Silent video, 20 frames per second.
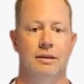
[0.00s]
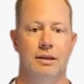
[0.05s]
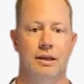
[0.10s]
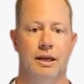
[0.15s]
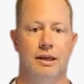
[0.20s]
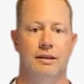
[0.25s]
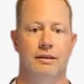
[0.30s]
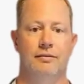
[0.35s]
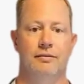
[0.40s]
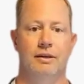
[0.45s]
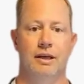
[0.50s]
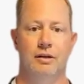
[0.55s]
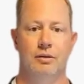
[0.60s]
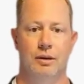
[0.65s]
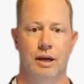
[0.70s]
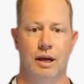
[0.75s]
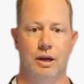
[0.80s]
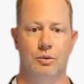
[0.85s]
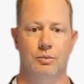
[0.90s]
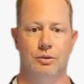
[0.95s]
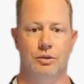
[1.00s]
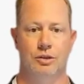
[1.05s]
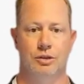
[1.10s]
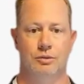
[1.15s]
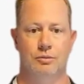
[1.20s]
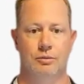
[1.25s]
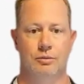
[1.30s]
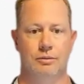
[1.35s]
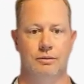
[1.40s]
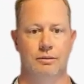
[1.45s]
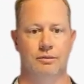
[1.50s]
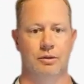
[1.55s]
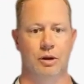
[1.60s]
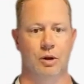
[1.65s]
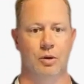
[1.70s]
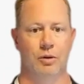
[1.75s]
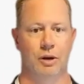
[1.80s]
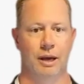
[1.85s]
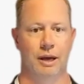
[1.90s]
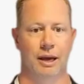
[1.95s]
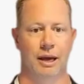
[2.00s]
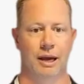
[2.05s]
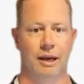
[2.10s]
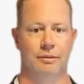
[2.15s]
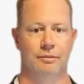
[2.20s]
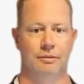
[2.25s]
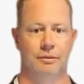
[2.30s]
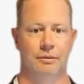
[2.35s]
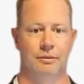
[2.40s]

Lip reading: like the video language, recording date,